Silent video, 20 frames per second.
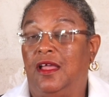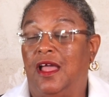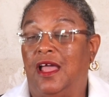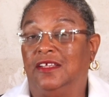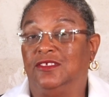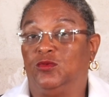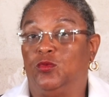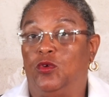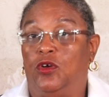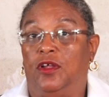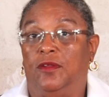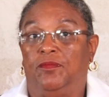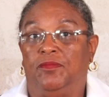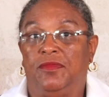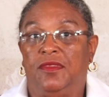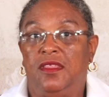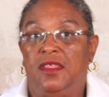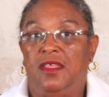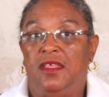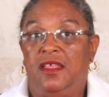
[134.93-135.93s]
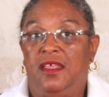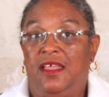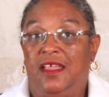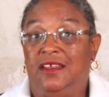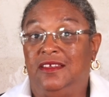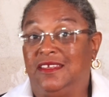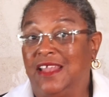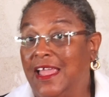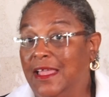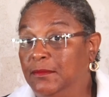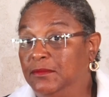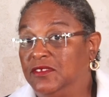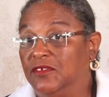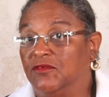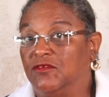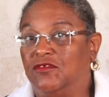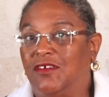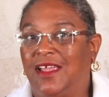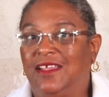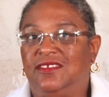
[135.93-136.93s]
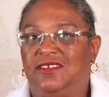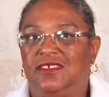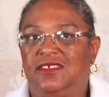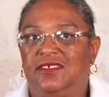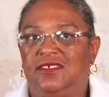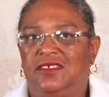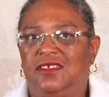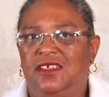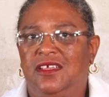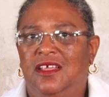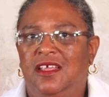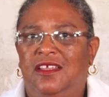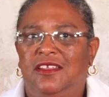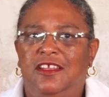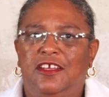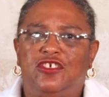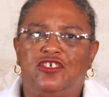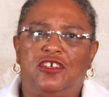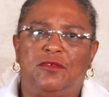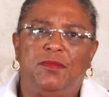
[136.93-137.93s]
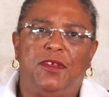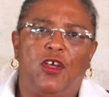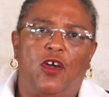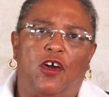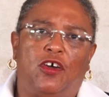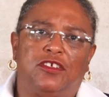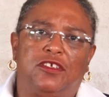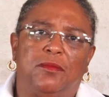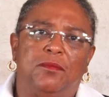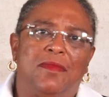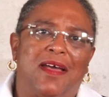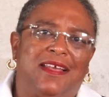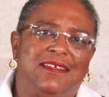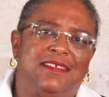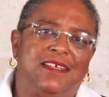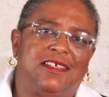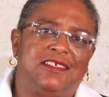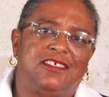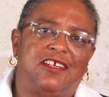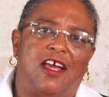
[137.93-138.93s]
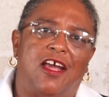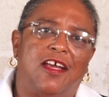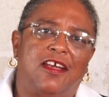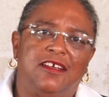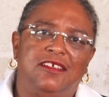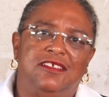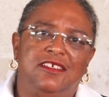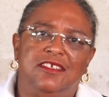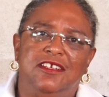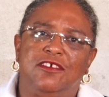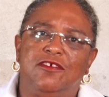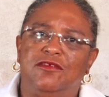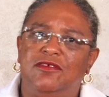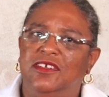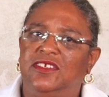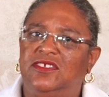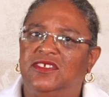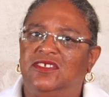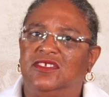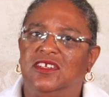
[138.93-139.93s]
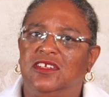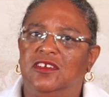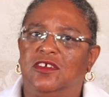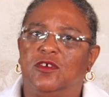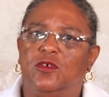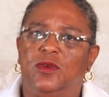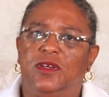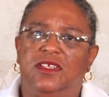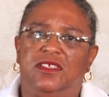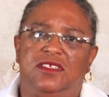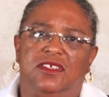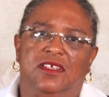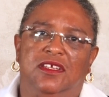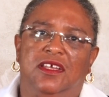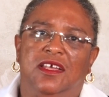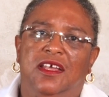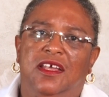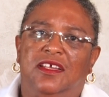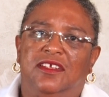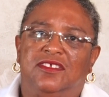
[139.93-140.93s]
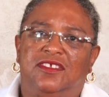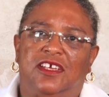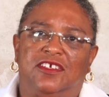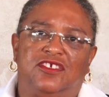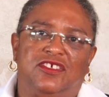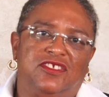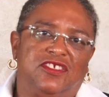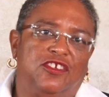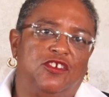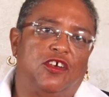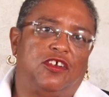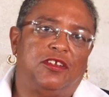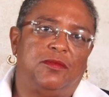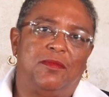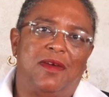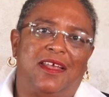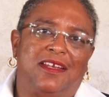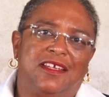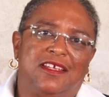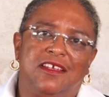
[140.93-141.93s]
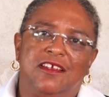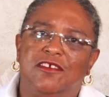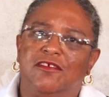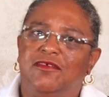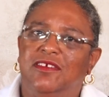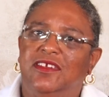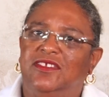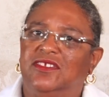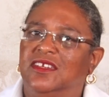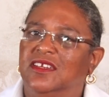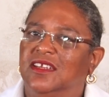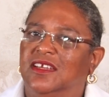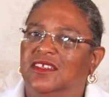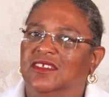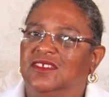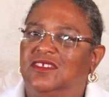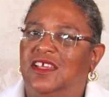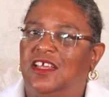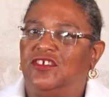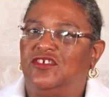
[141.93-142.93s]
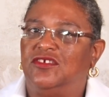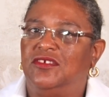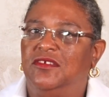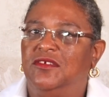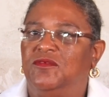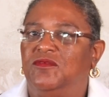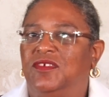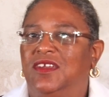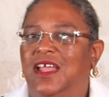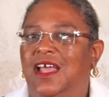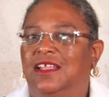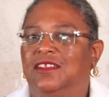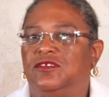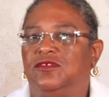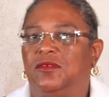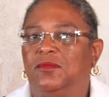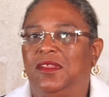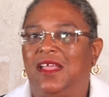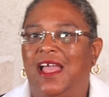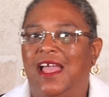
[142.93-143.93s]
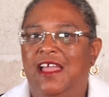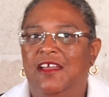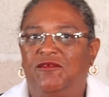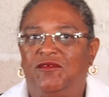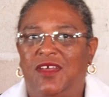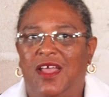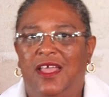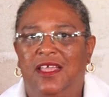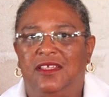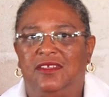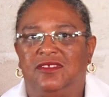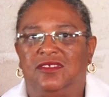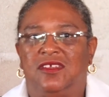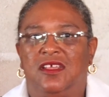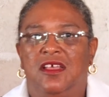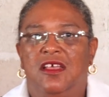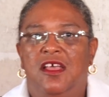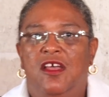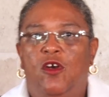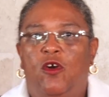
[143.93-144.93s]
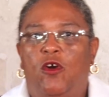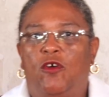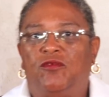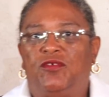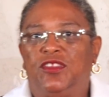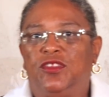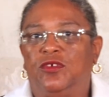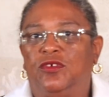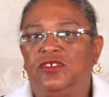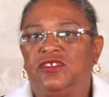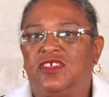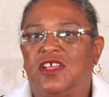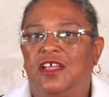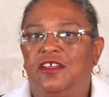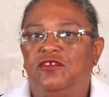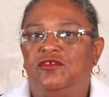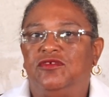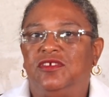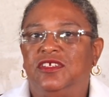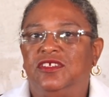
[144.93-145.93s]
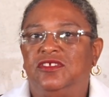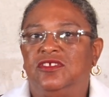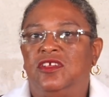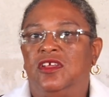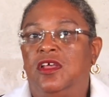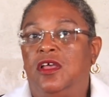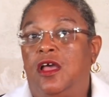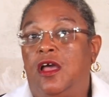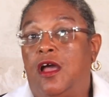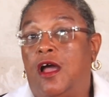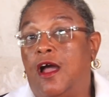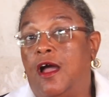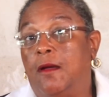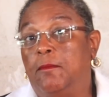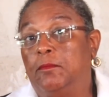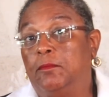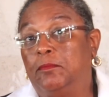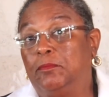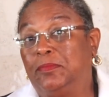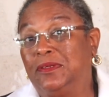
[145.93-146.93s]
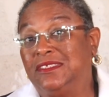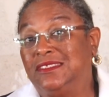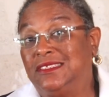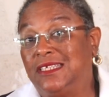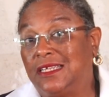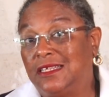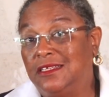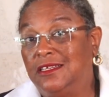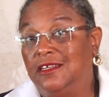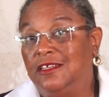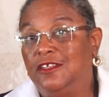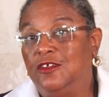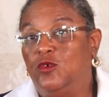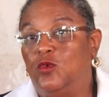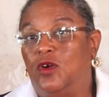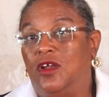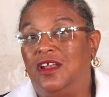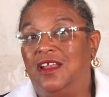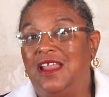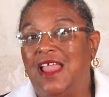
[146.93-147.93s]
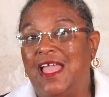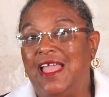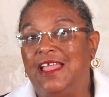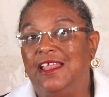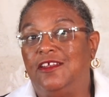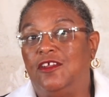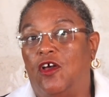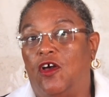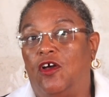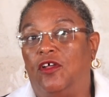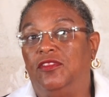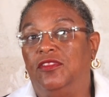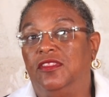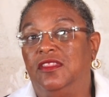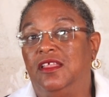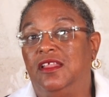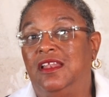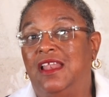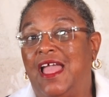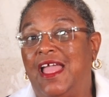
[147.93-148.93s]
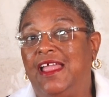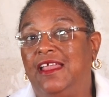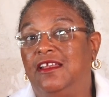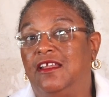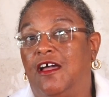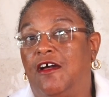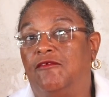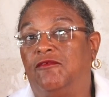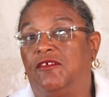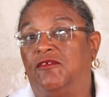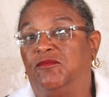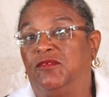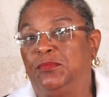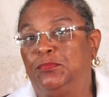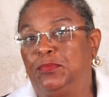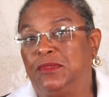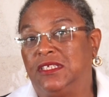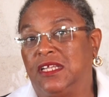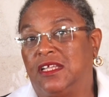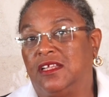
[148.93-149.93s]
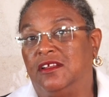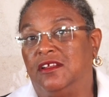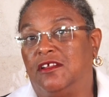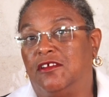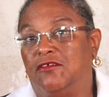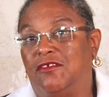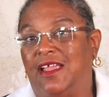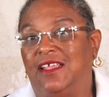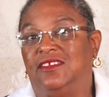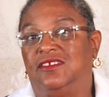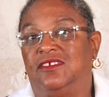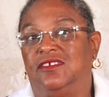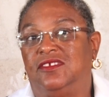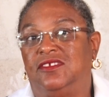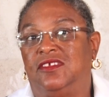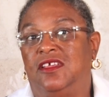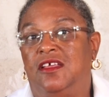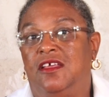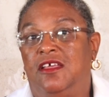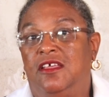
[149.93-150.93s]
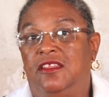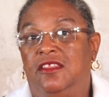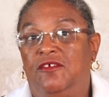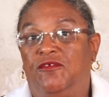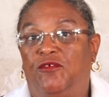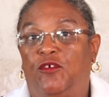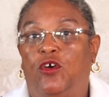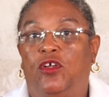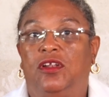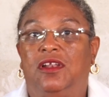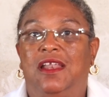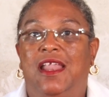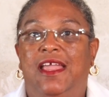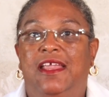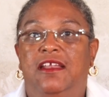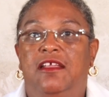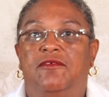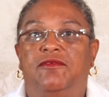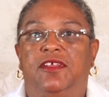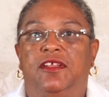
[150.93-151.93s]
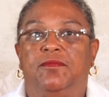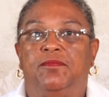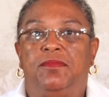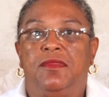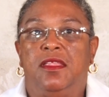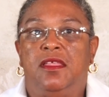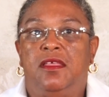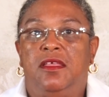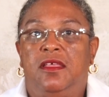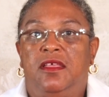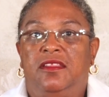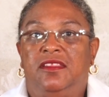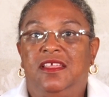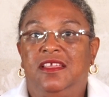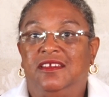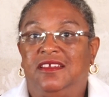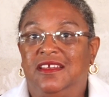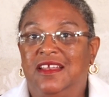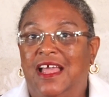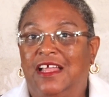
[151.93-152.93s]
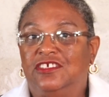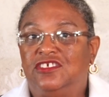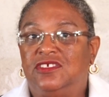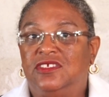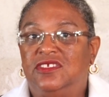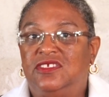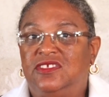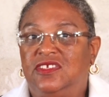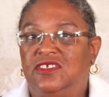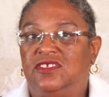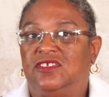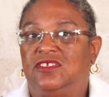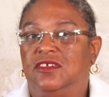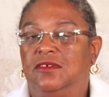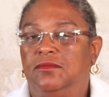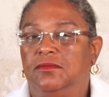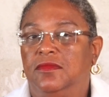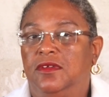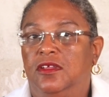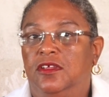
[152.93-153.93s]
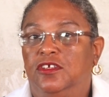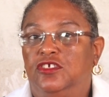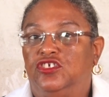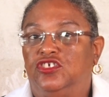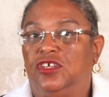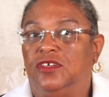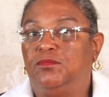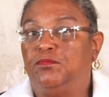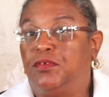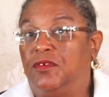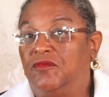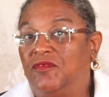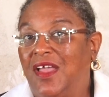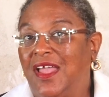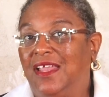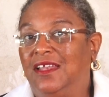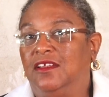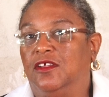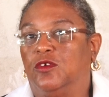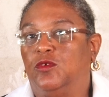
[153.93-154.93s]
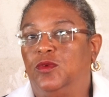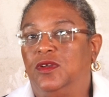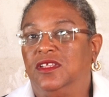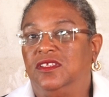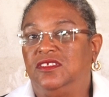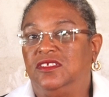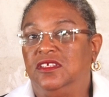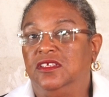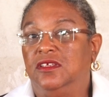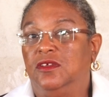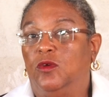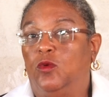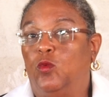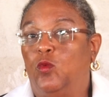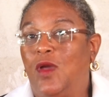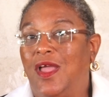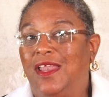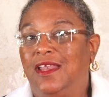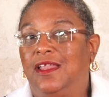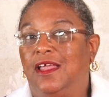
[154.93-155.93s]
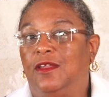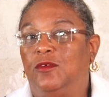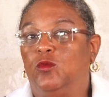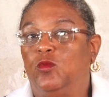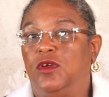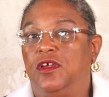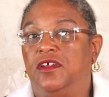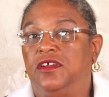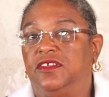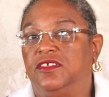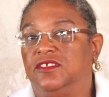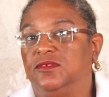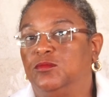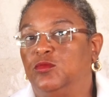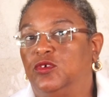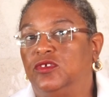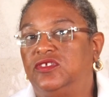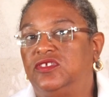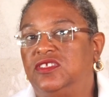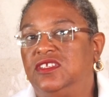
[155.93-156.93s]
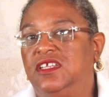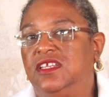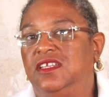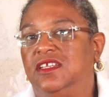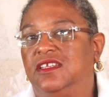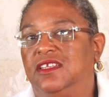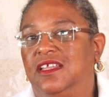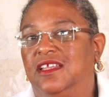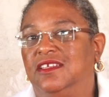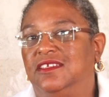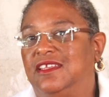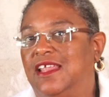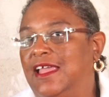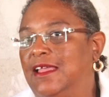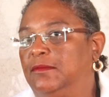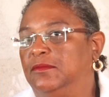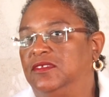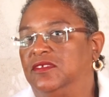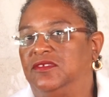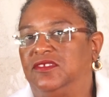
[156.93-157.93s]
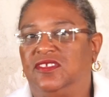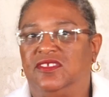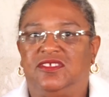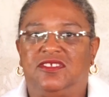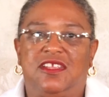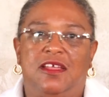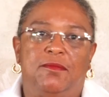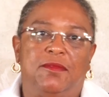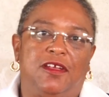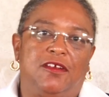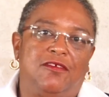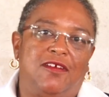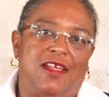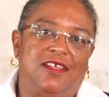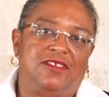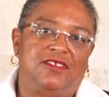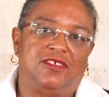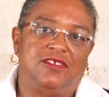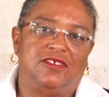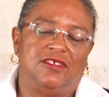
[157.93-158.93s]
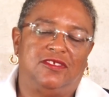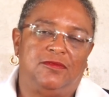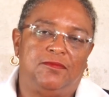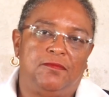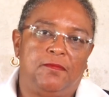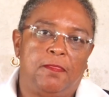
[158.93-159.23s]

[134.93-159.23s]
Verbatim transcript: as one. In times of crisis, there should be automatic targeted increases in liquidity, such as an automatic increase in concessionary finance from the I F Is, or for those countries Um, particularly who are lying on the line of a particular crisis, the fault line of it. The international system should provide liquidity when and where it is most needed in times of systemic crisis.